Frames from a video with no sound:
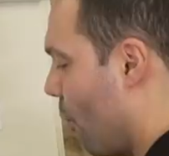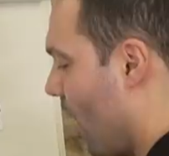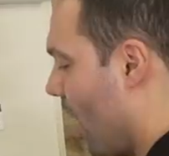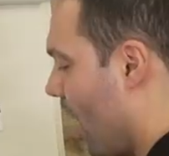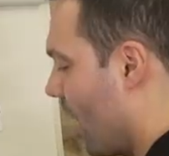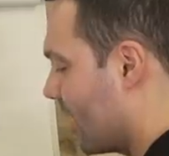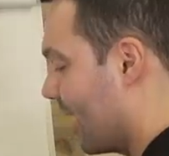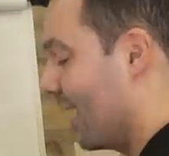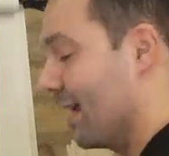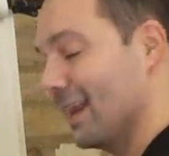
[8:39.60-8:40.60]
were
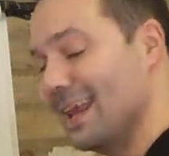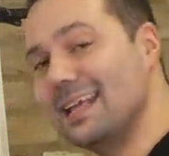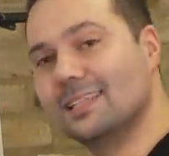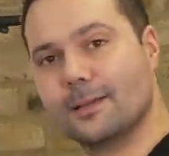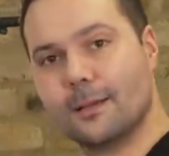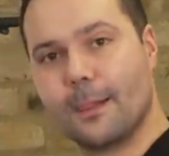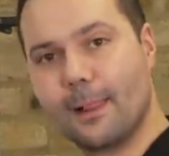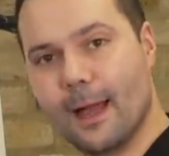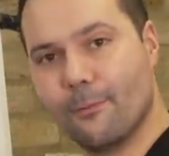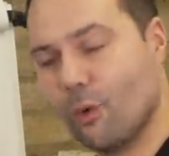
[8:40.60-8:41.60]
uh, leaked and